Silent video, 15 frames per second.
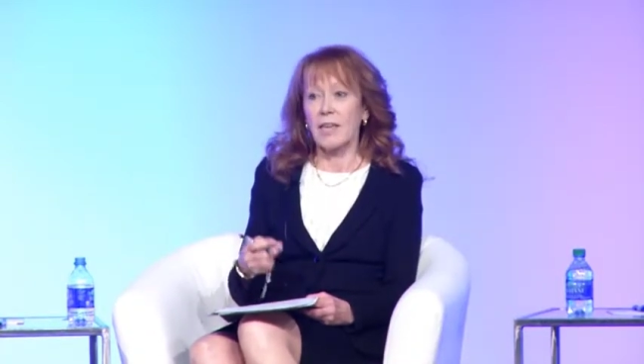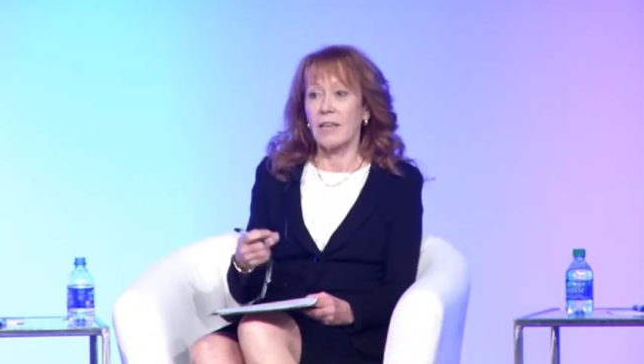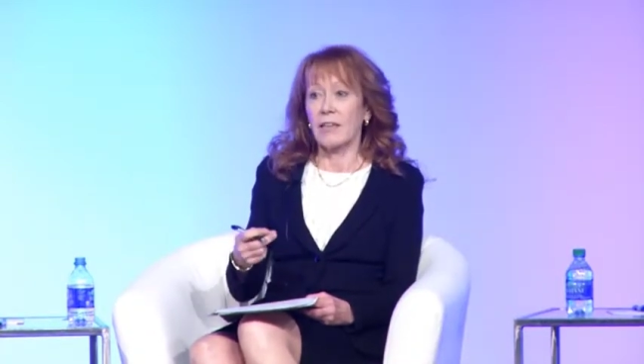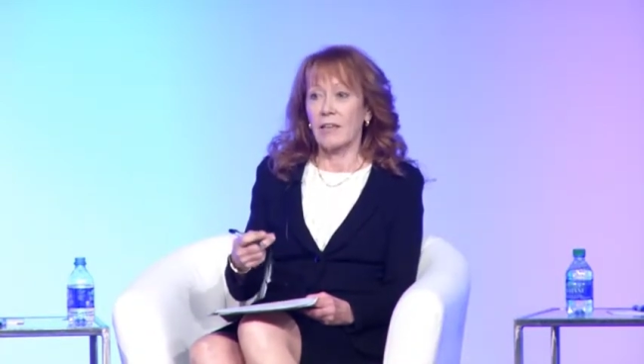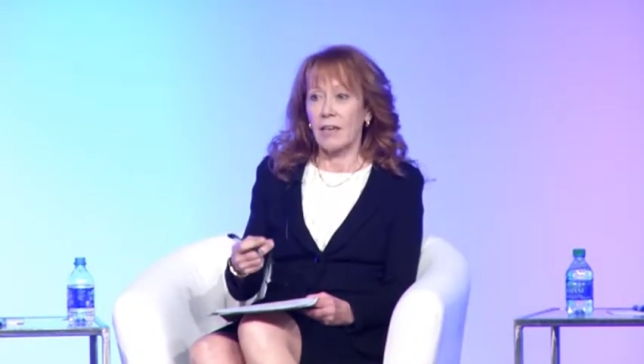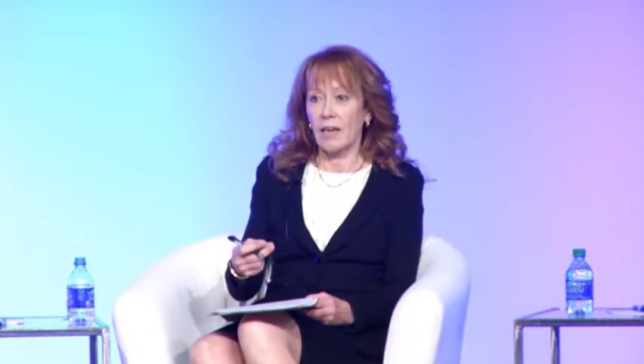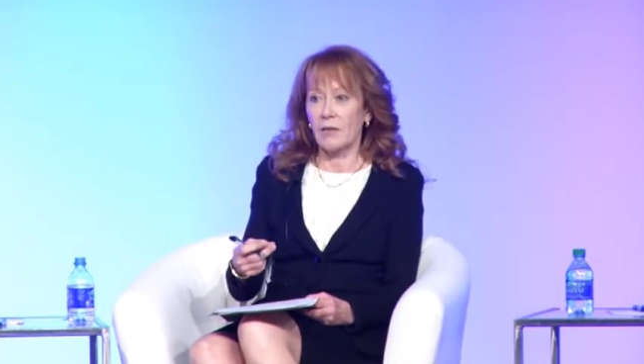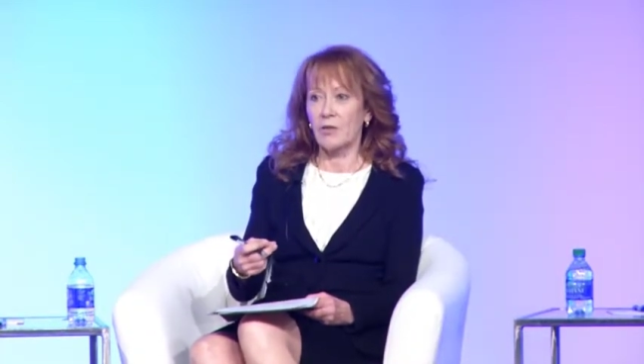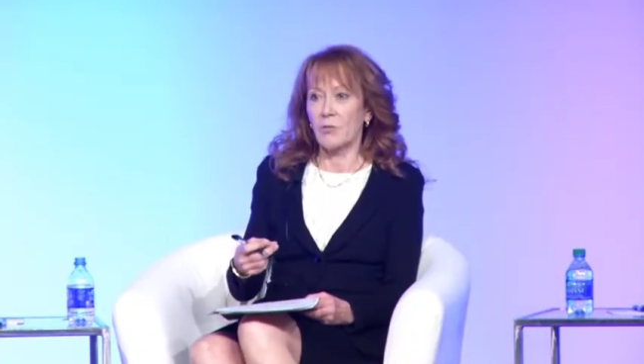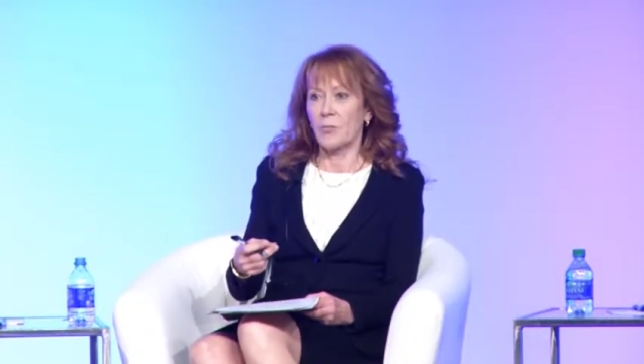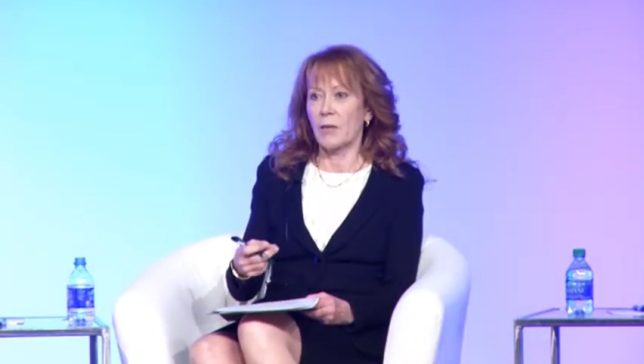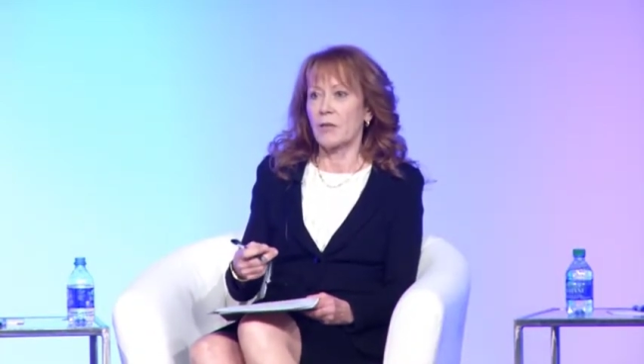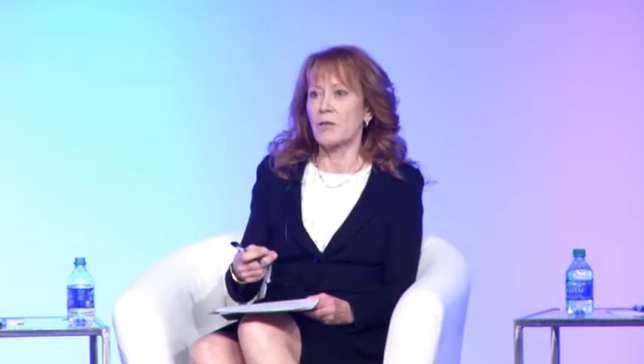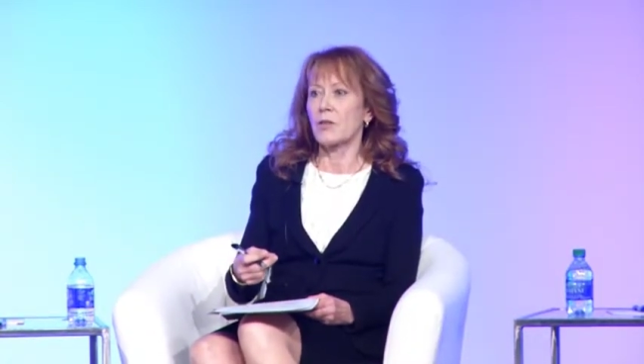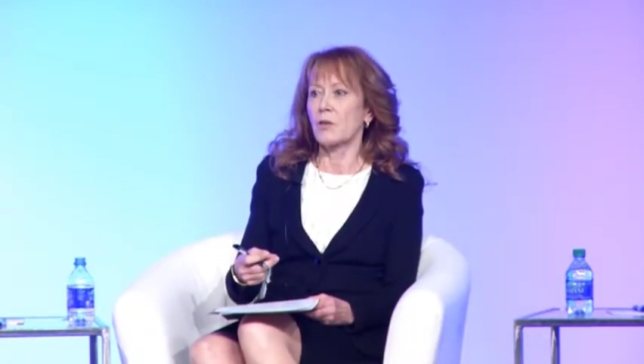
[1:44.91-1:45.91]

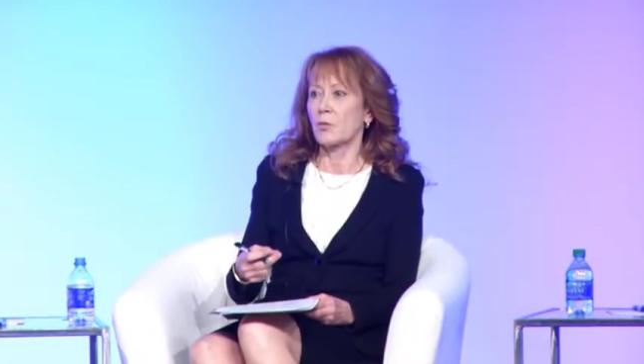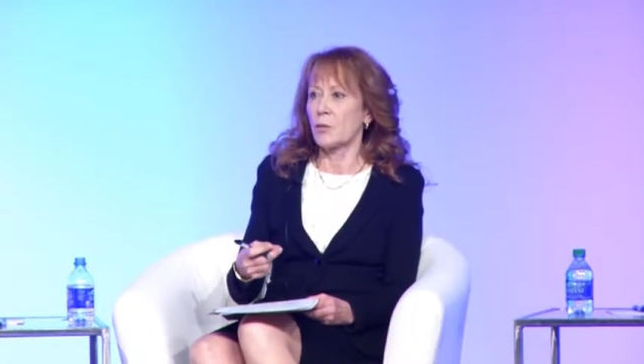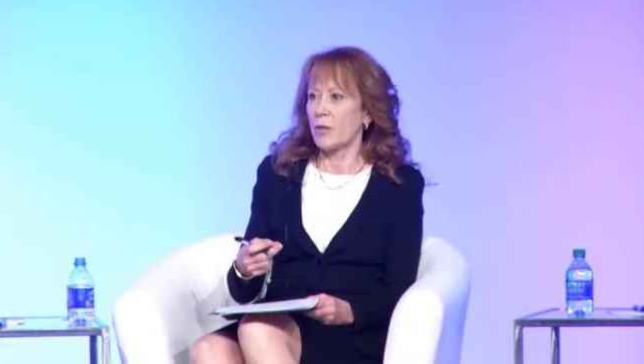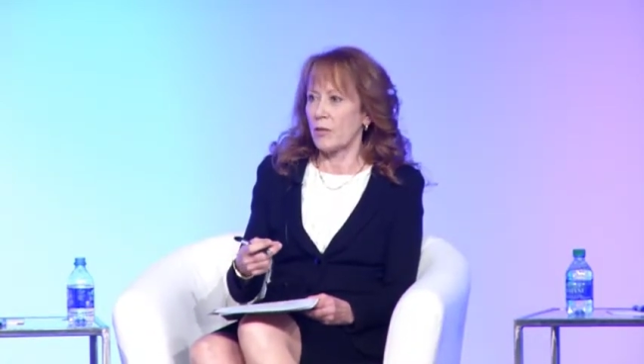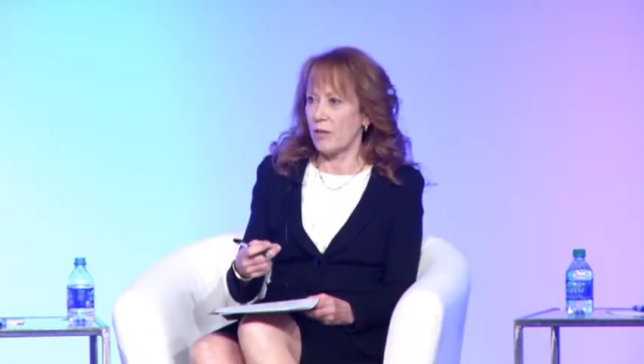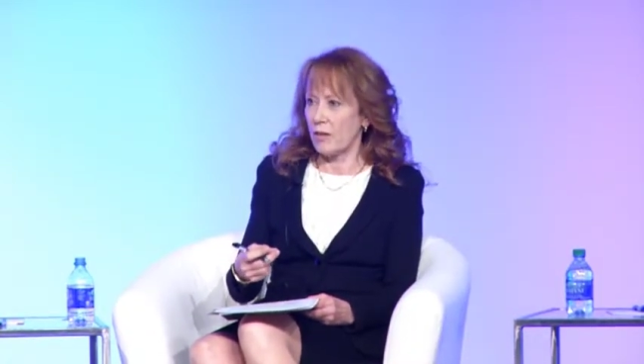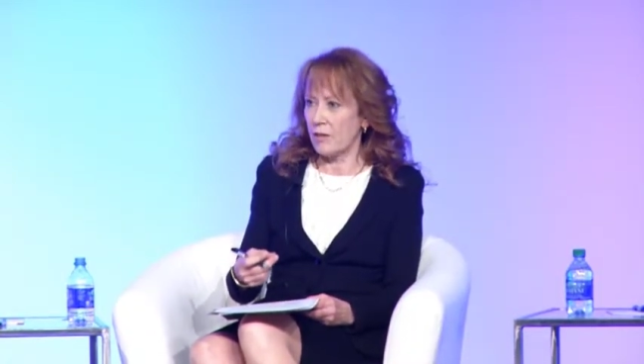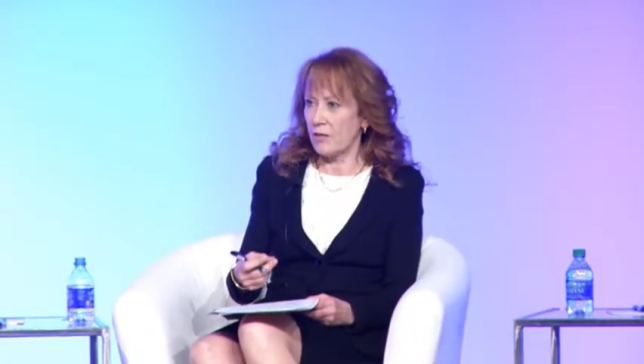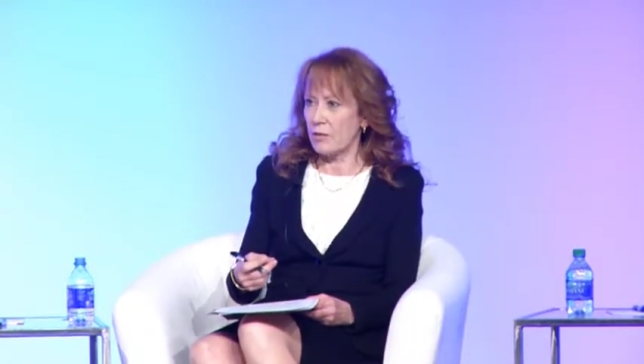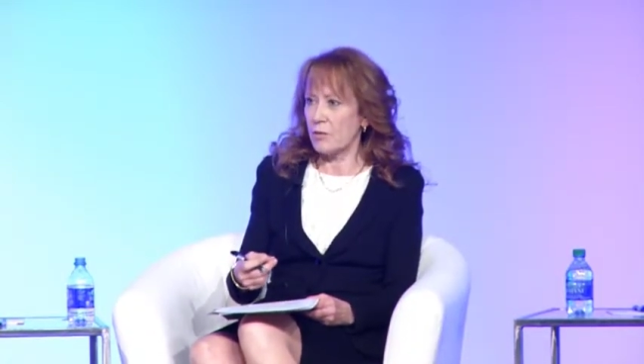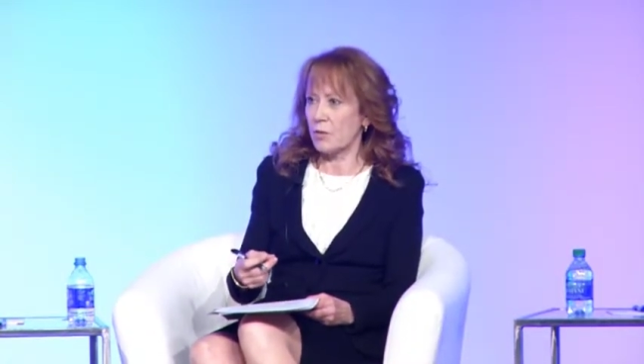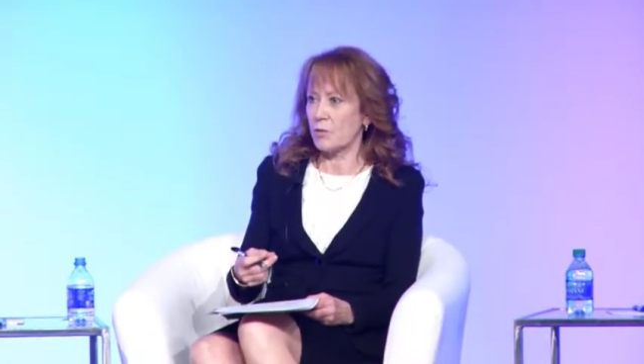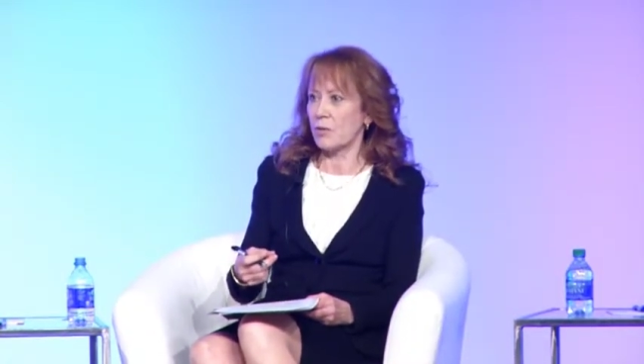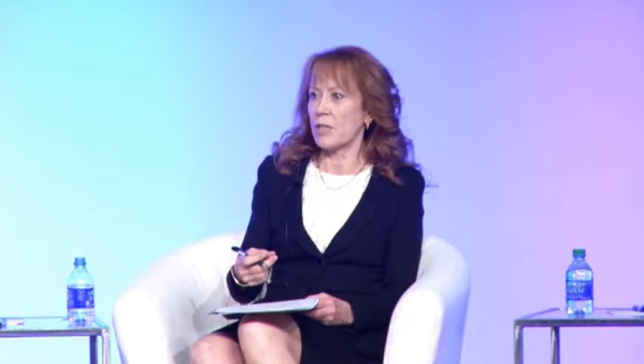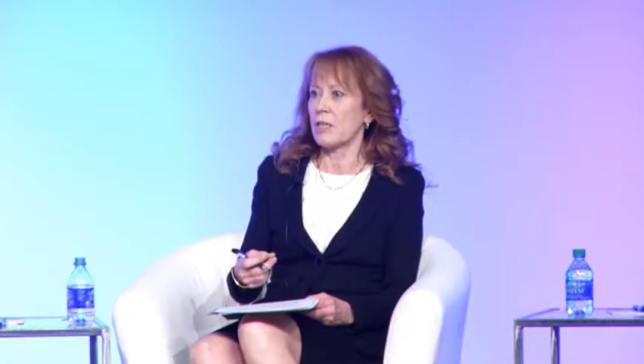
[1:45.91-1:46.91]
engagement with
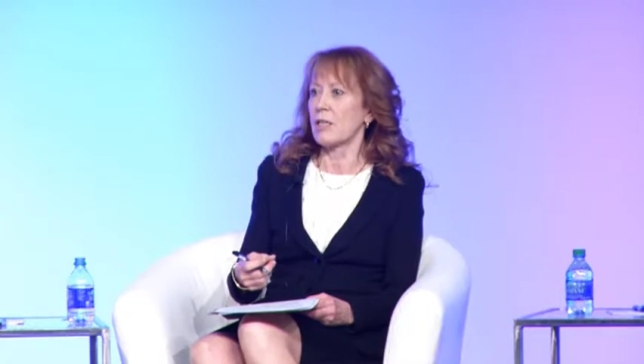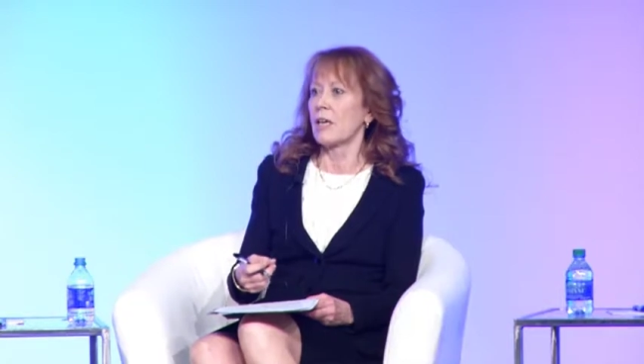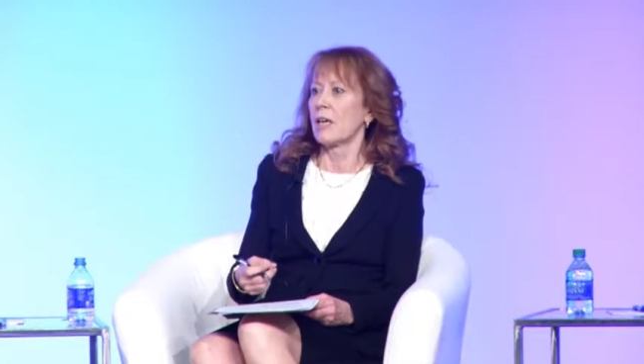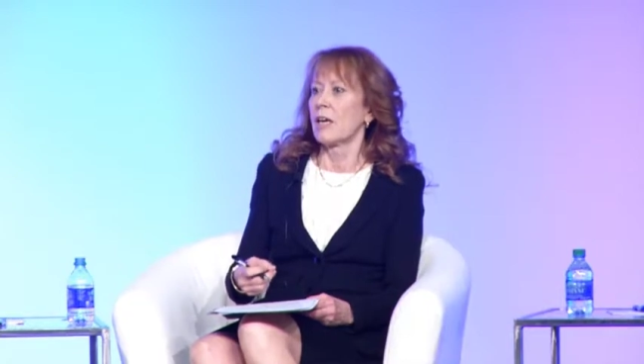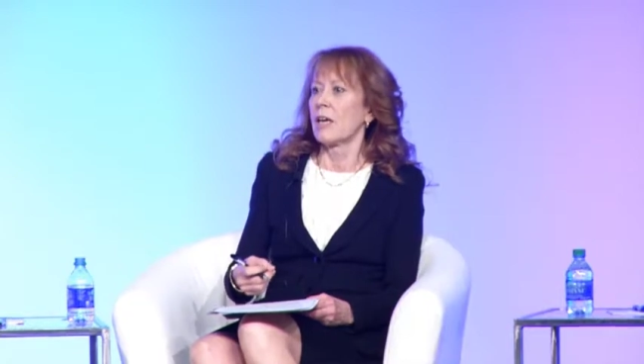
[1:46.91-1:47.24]
industry.